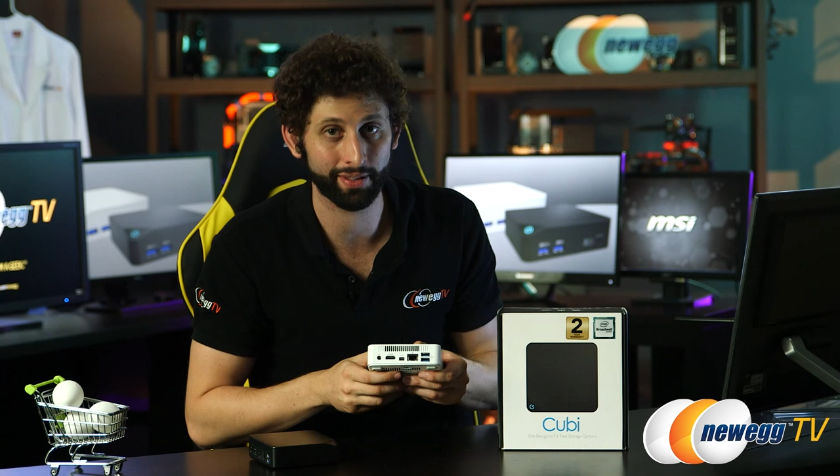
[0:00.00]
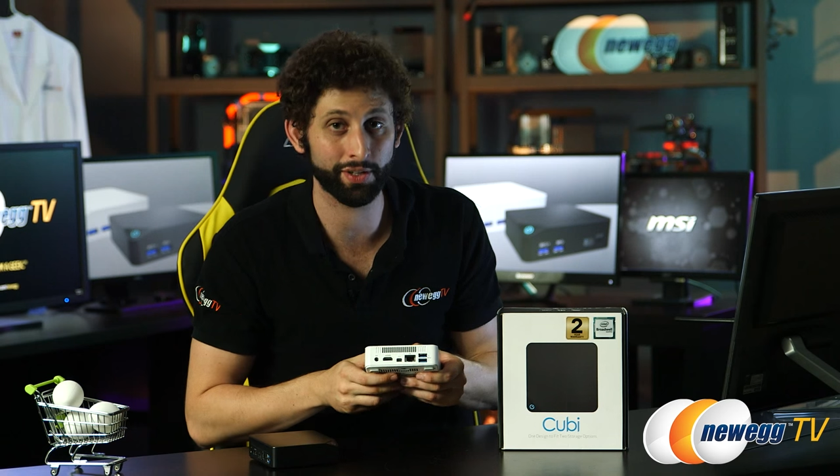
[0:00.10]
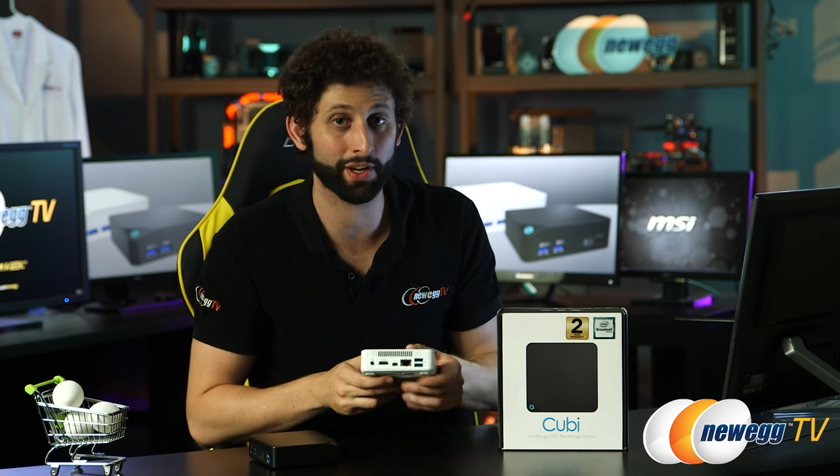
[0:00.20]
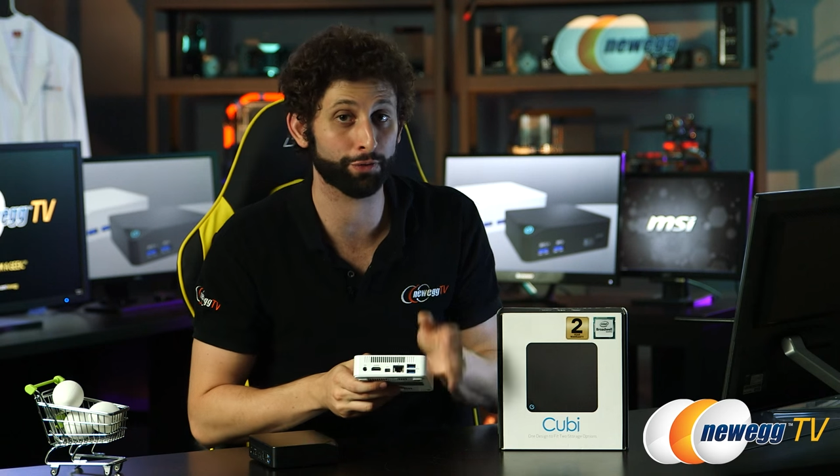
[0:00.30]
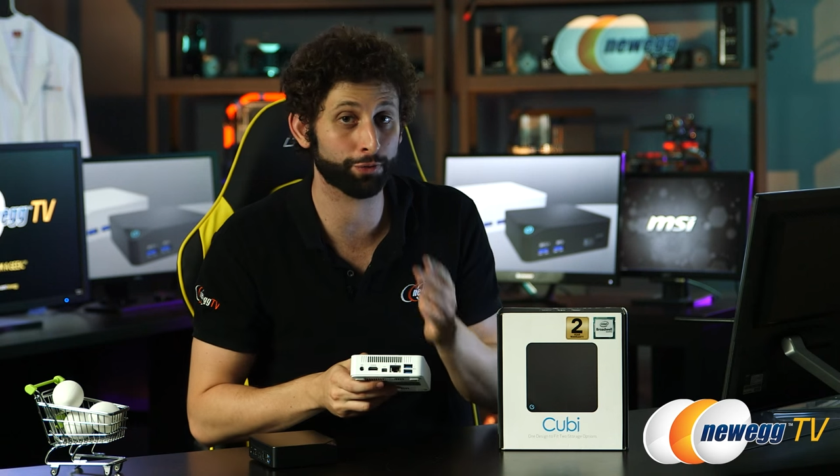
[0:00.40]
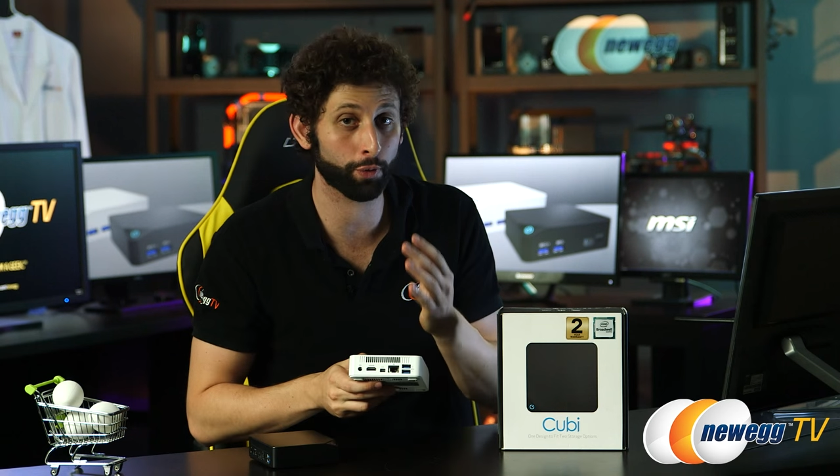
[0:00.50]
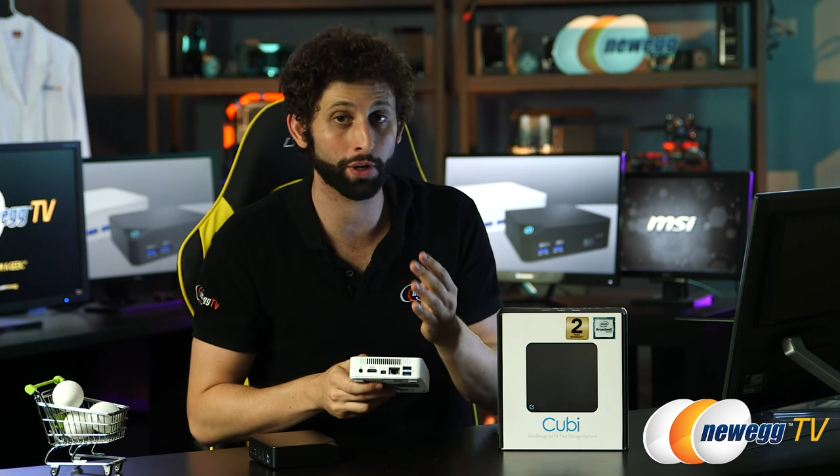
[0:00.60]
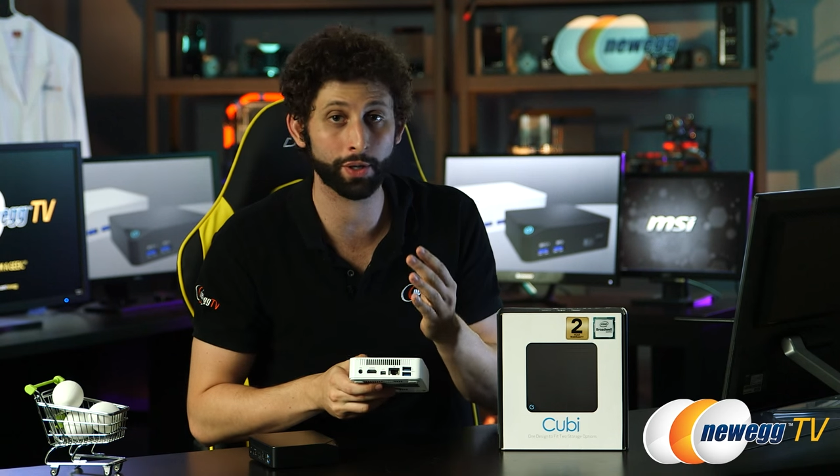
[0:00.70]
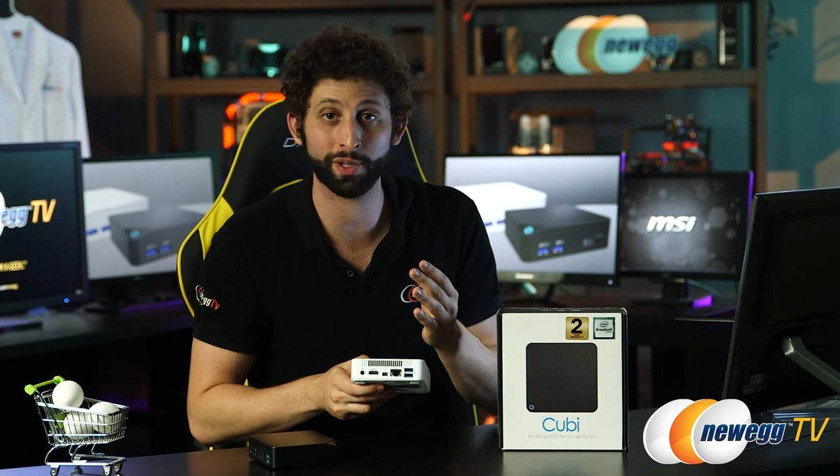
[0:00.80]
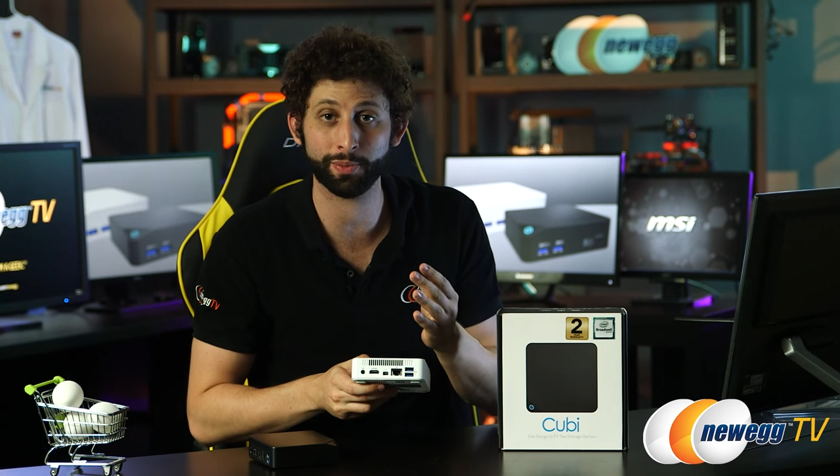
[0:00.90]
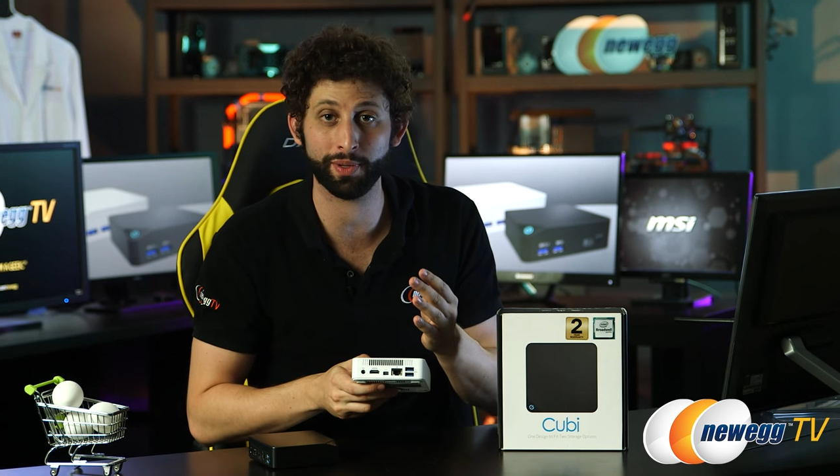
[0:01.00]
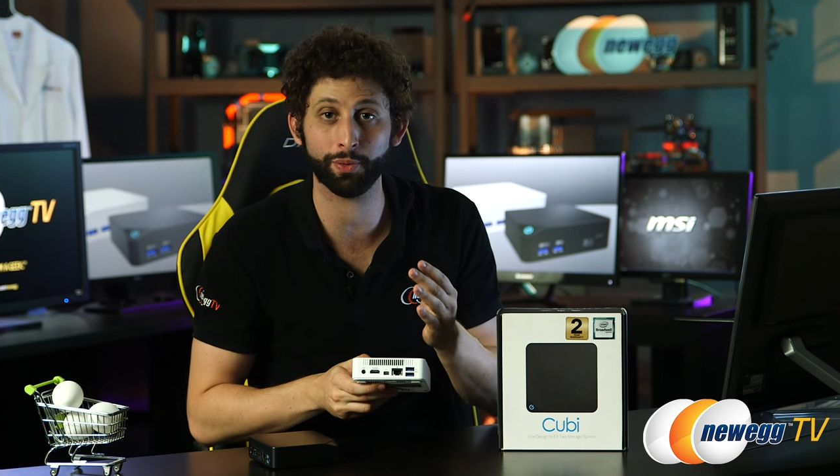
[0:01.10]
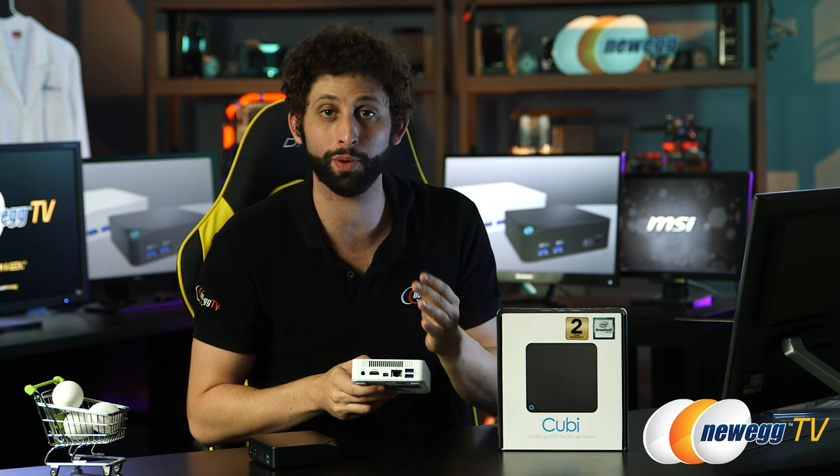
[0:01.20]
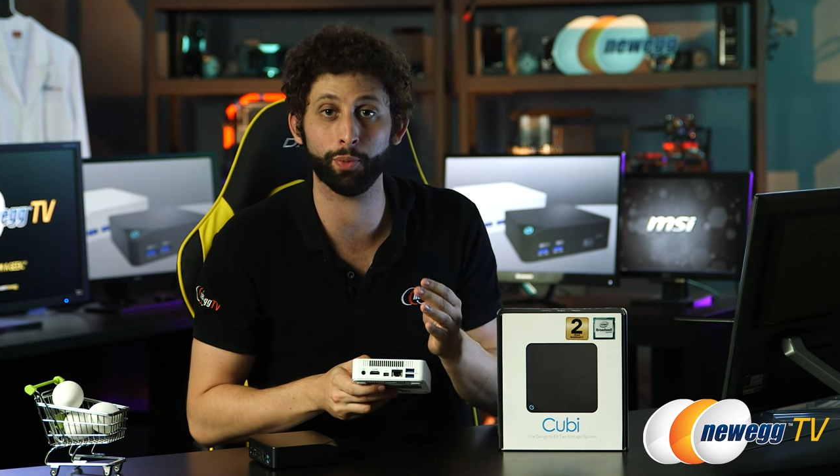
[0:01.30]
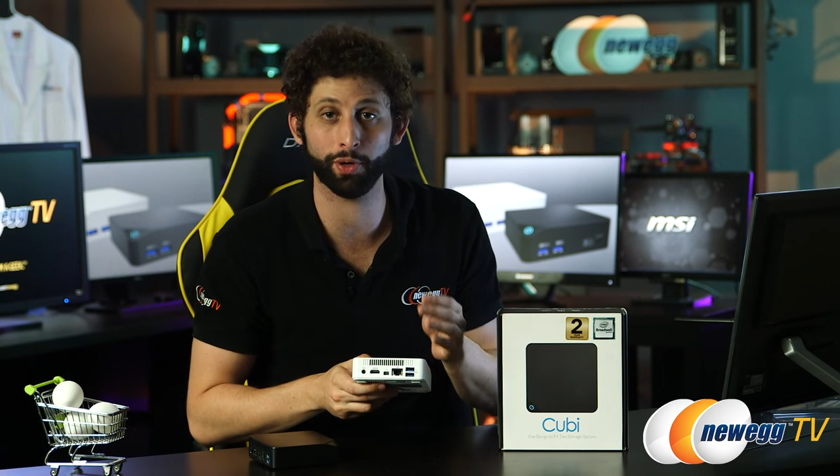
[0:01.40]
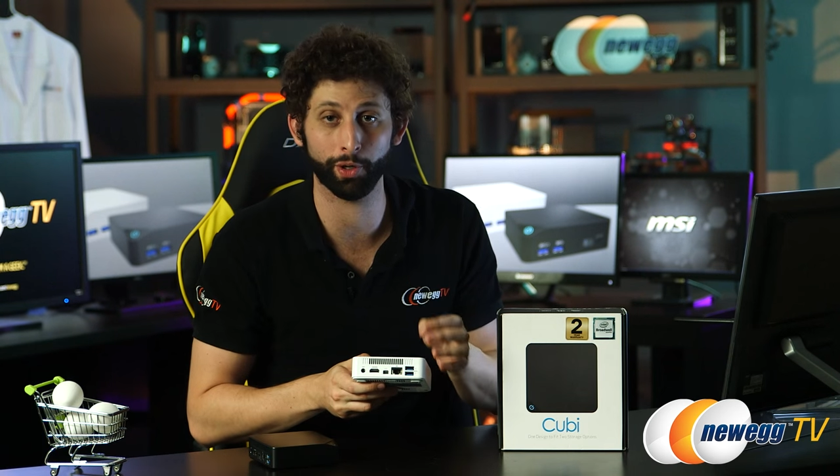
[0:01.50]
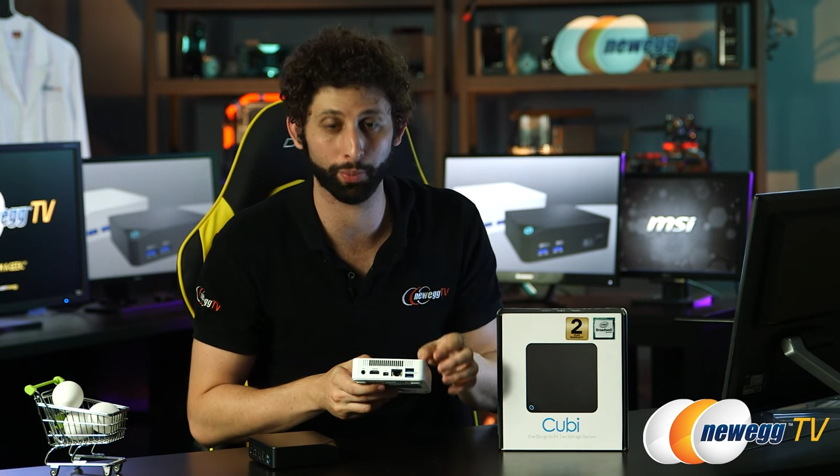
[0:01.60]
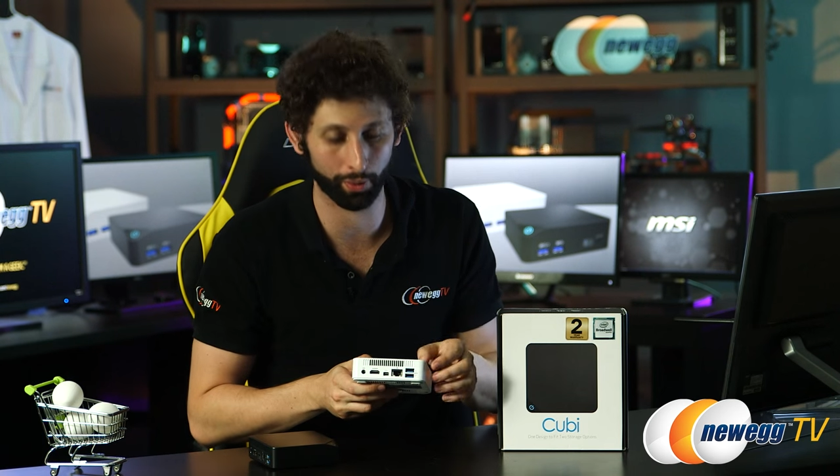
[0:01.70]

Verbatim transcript: Then you got 4 USB 3.0